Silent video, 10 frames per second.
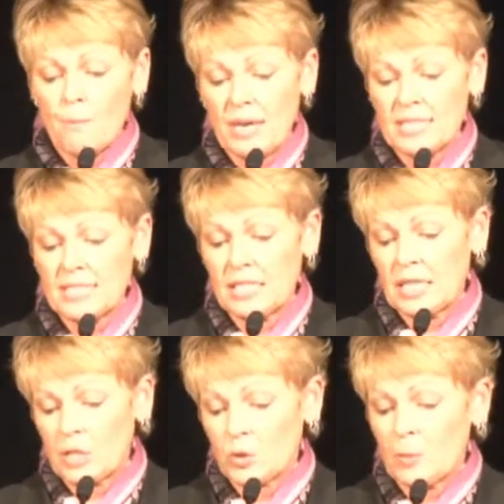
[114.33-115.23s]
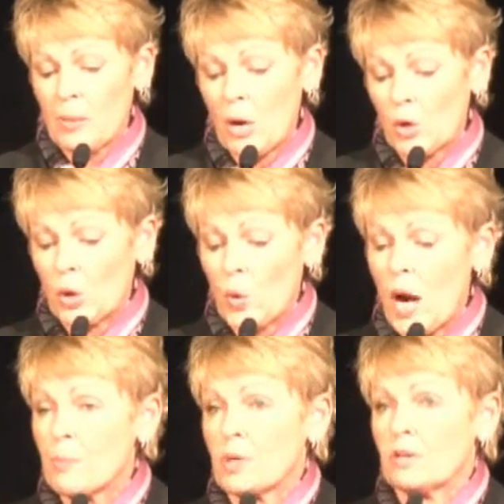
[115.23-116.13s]
Basin Electric Power
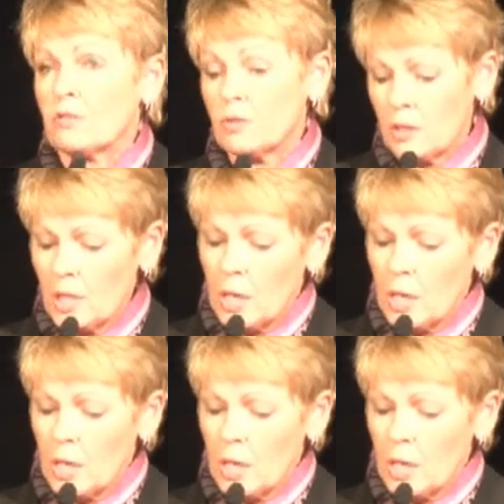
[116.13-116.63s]
Cooperative,